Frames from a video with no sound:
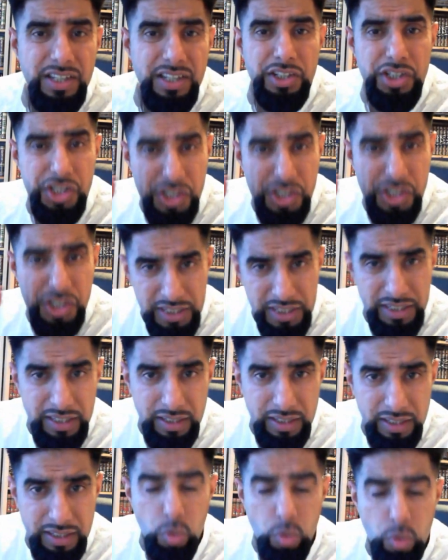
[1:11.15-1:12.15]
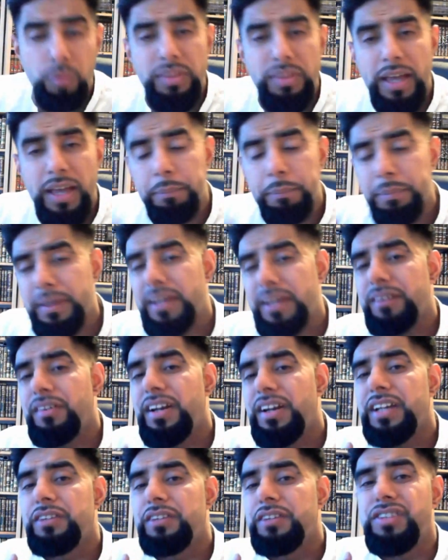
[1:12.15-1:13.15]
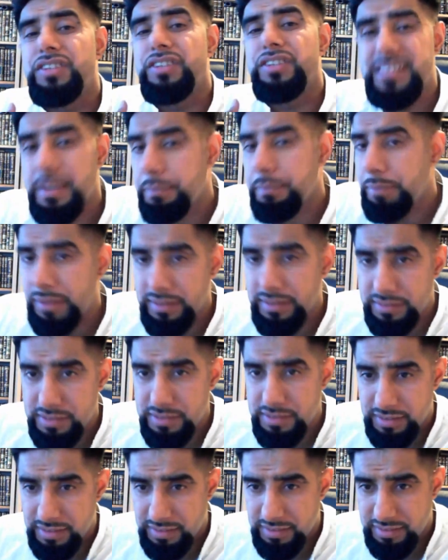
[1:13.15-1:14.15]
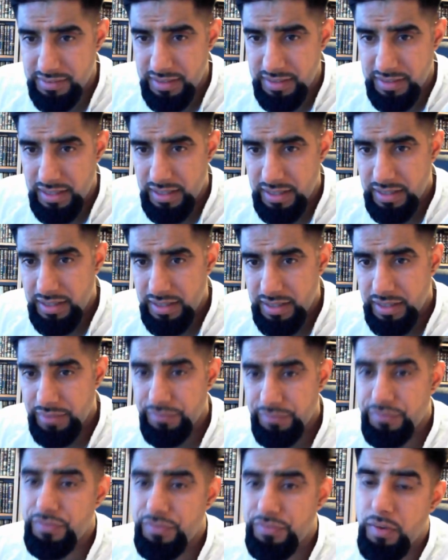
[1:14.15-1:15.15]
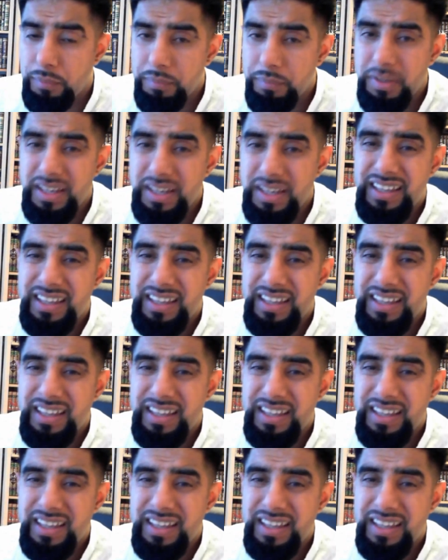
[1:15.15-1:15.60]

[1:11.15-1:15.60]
share or that bear a resemblance to this from